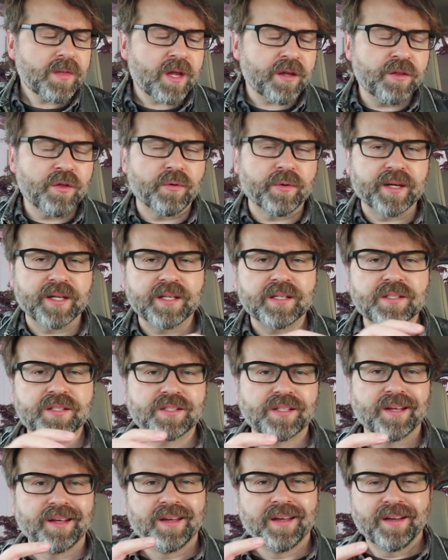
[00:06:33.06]
Though it
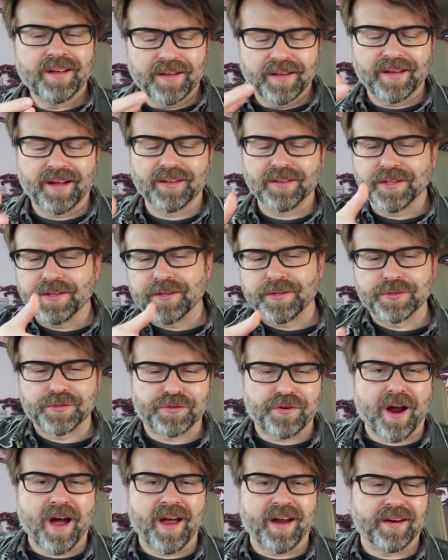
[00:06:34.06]
is a little
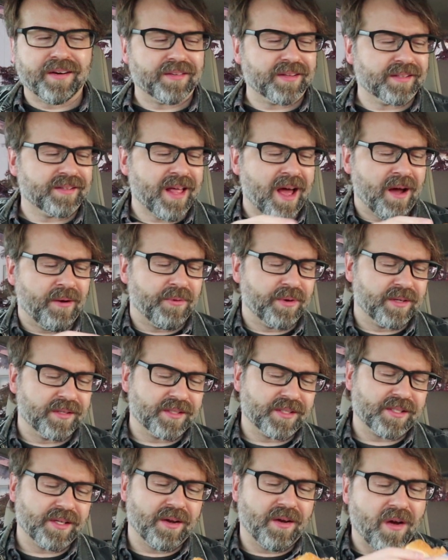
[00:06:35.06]
drier than that
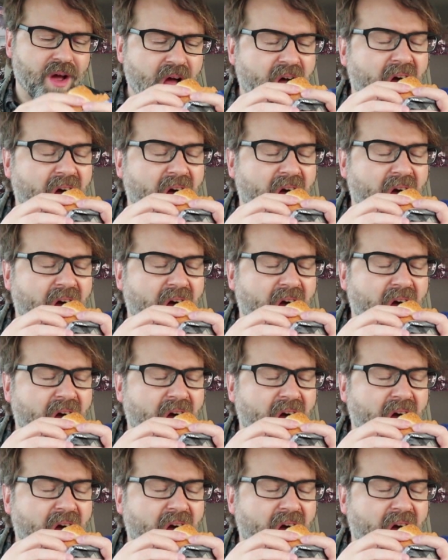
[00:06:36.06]
one, so